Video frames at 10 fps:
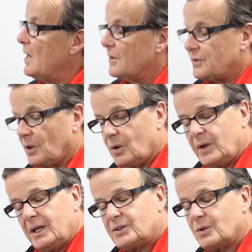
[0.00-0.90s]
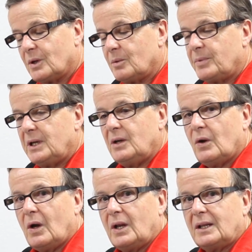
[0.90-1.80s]
So it's going to be
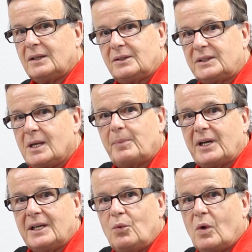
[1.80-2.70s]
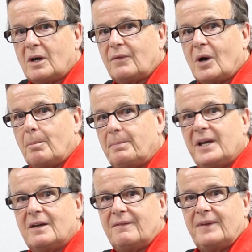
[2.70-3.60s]
typically one of our
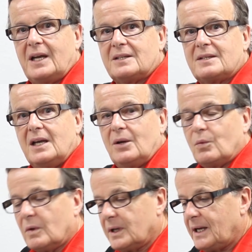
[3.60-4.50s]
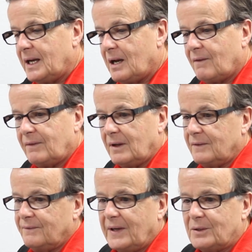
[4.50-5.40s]
big events. We're going to have
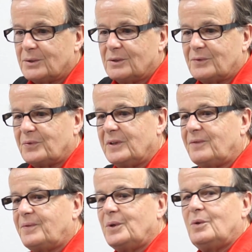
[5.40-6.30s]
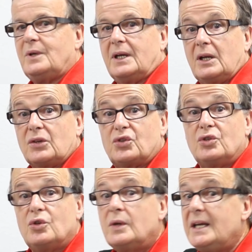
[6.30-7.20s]
vendors and free food and
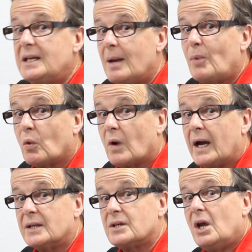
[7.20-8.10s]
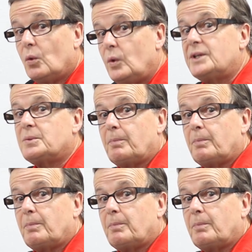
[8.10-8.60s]
Suzuki demo rides, which